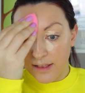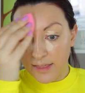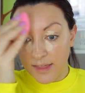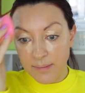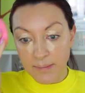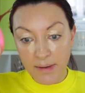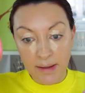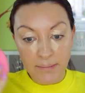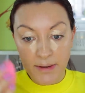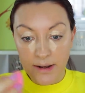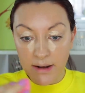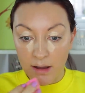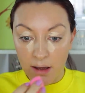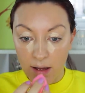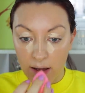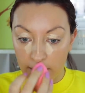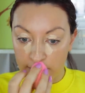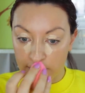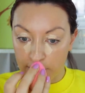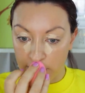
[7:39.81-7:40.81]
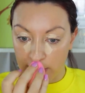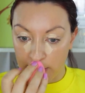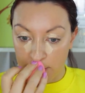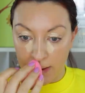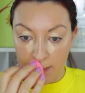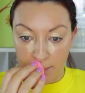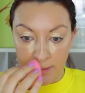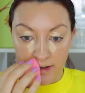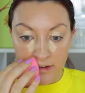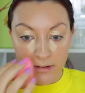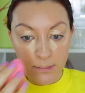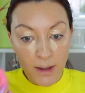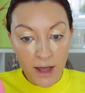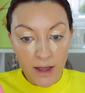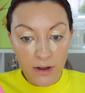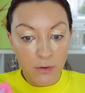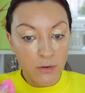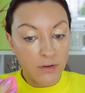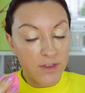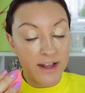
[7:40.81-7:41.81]
they make me laugh, or they make me
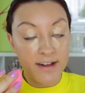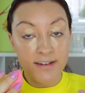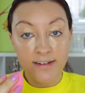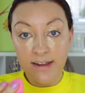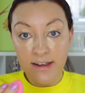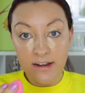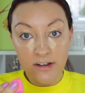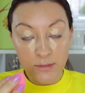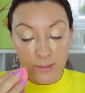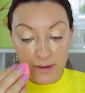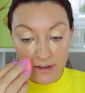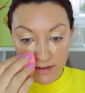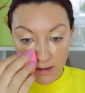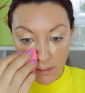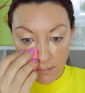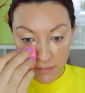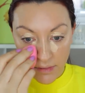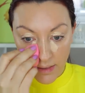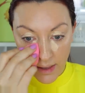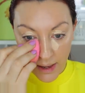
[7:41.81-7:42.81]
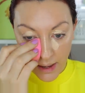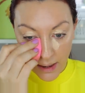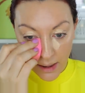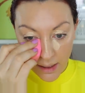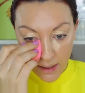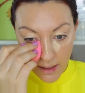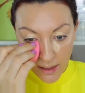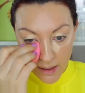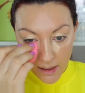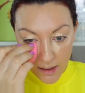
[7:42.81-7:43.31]
smile, or they teach me something,